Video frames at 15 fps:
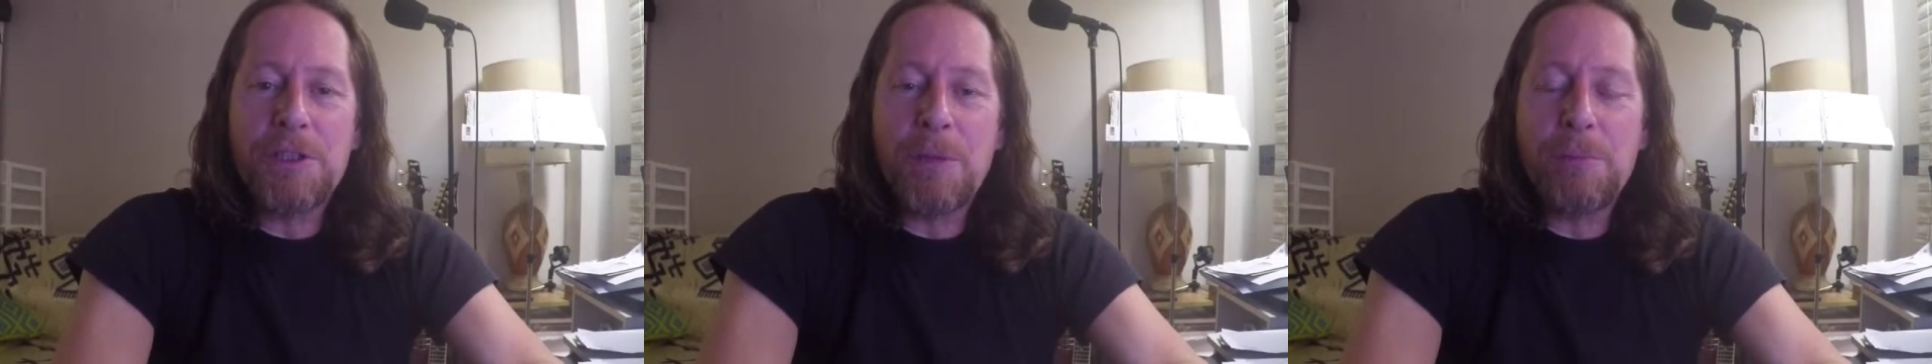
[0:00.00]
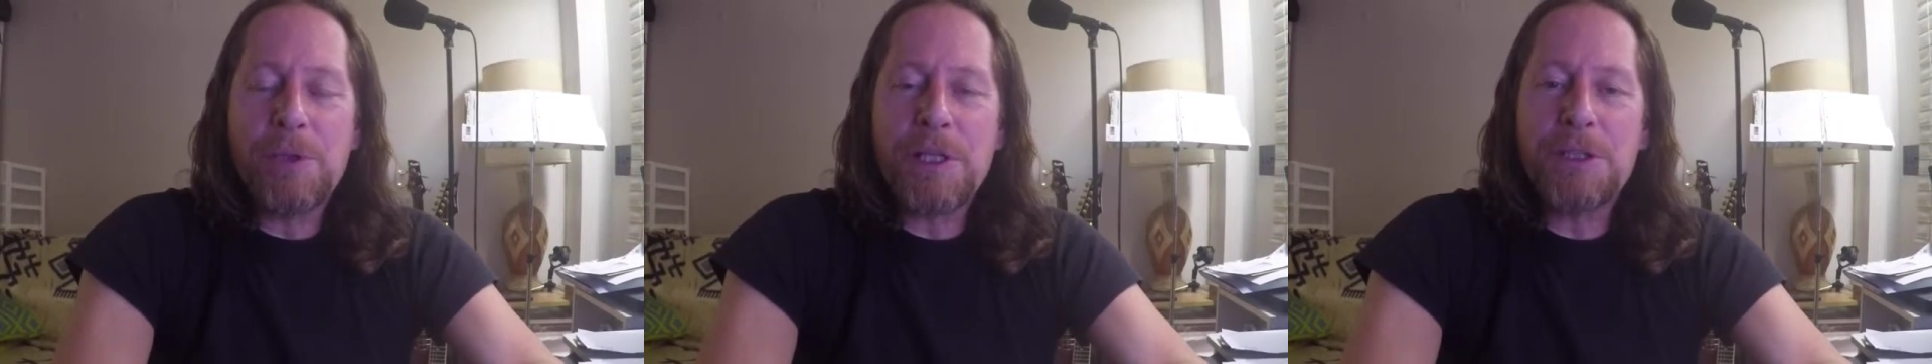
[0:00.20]

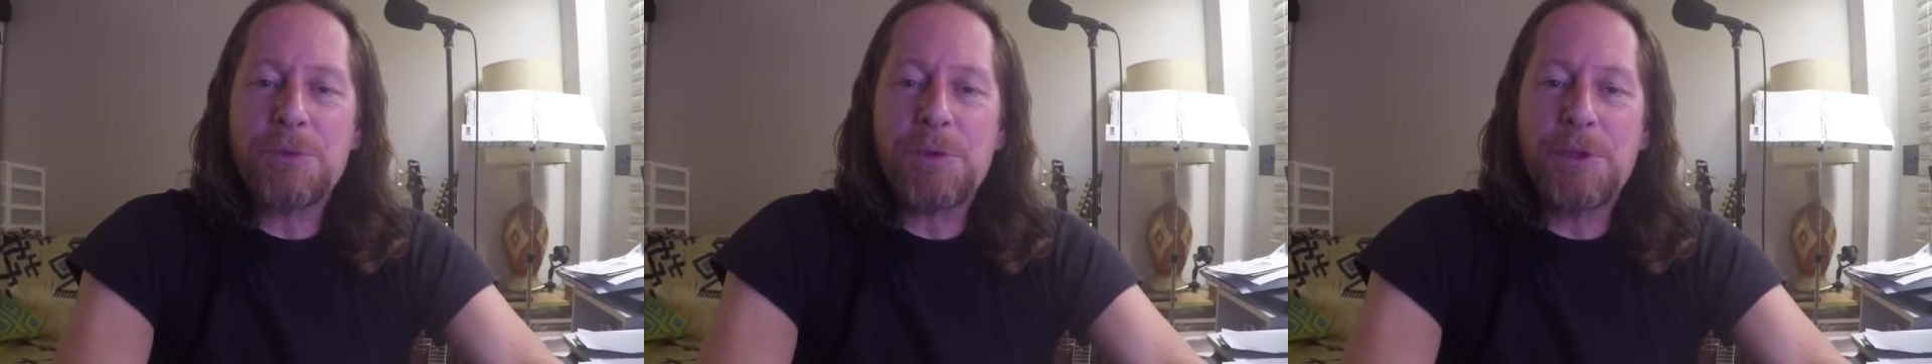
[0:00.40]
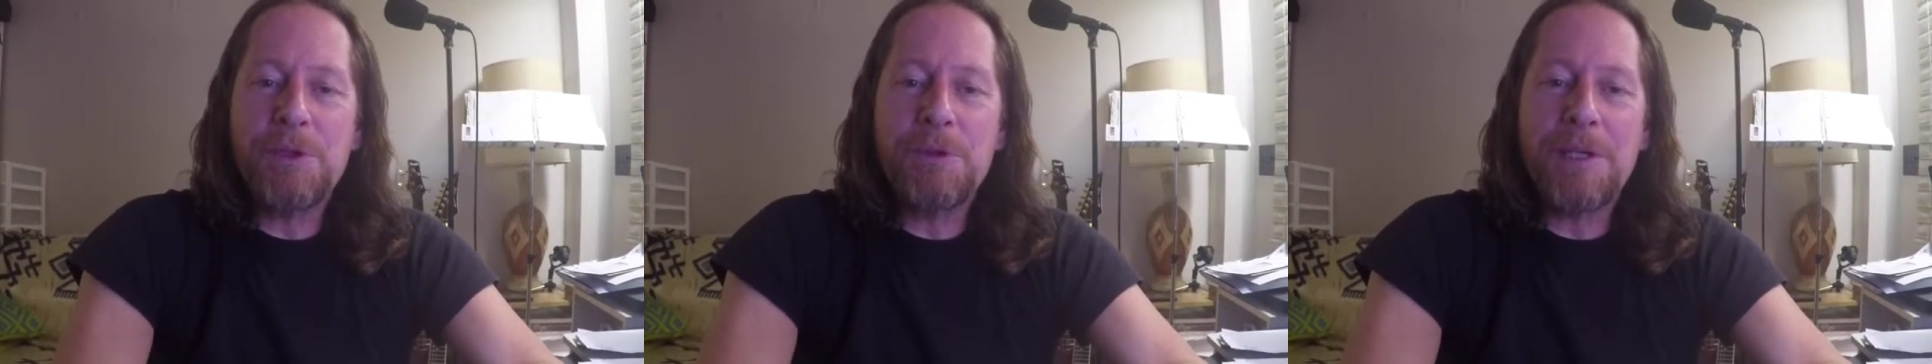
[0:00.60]
in a place
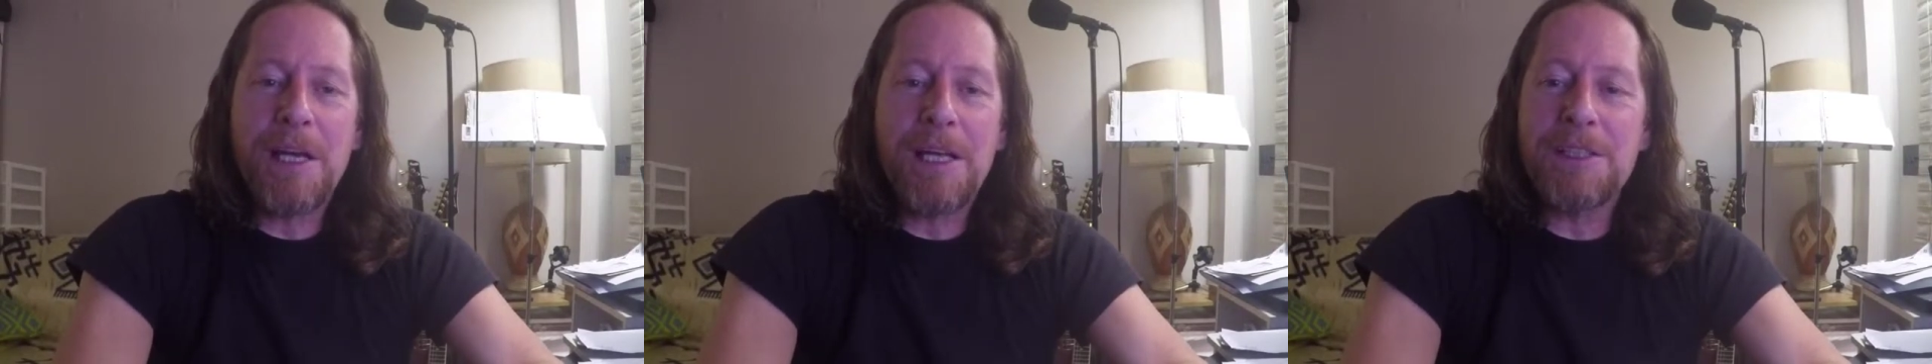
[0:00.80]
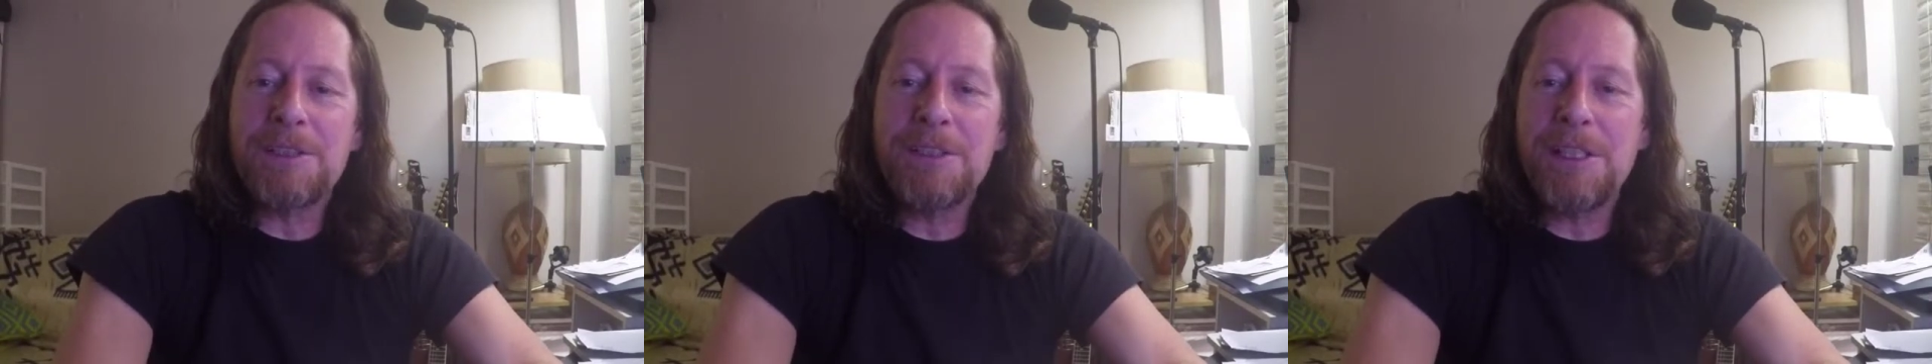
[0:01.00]
where you
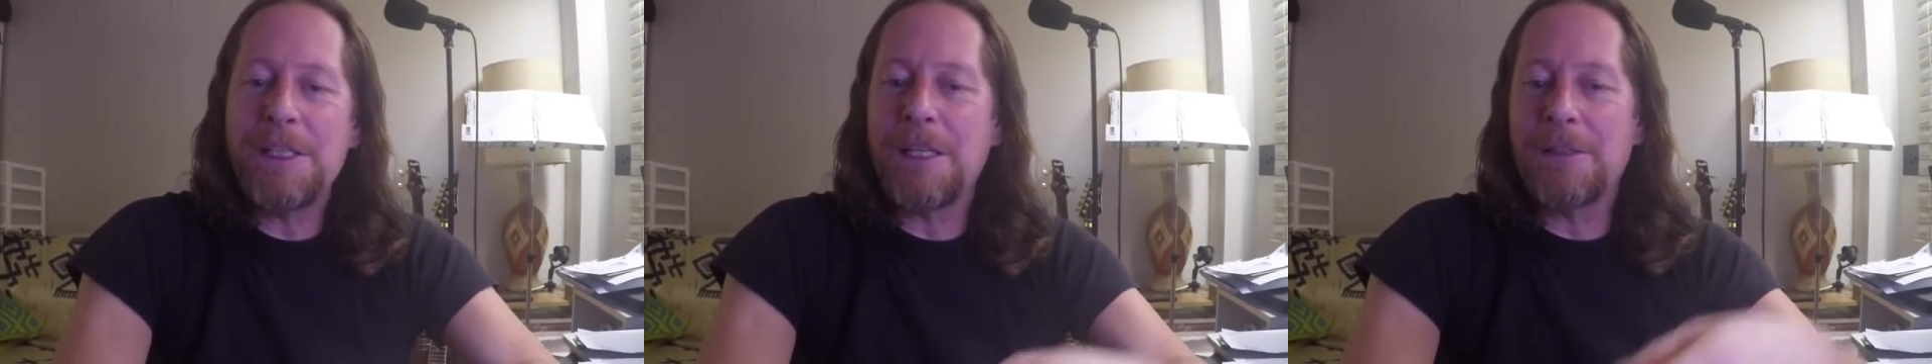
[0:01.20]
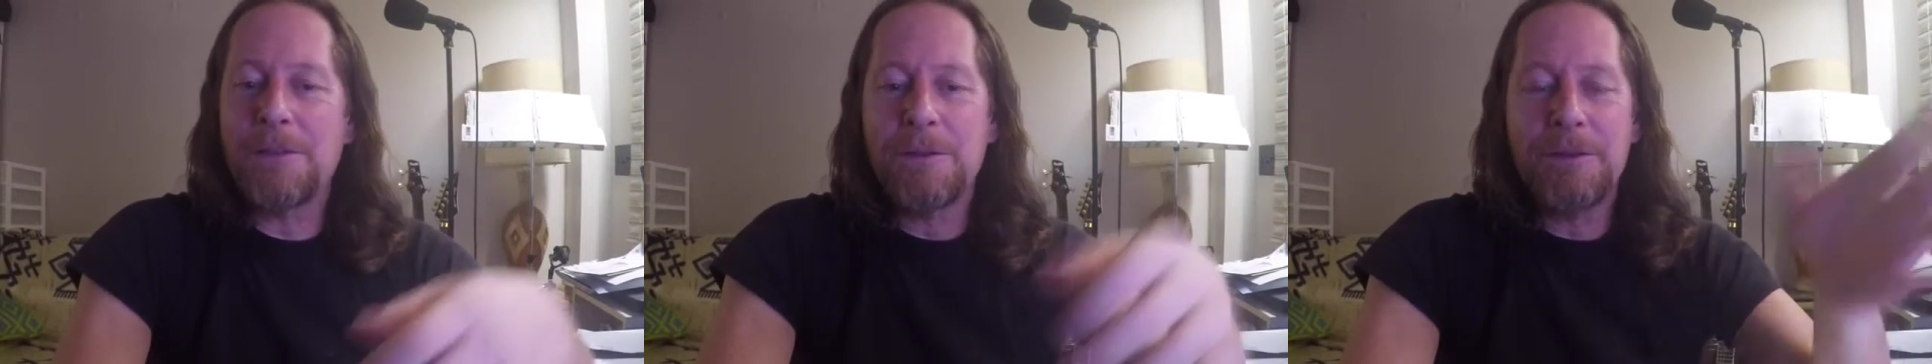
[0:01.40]
can't
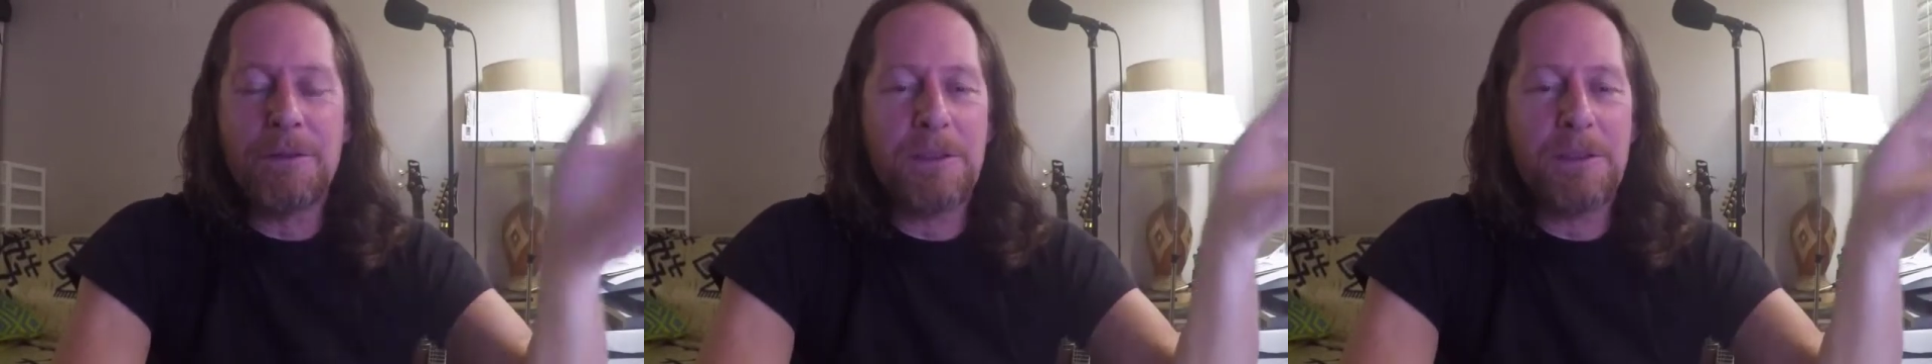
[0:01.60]
see it,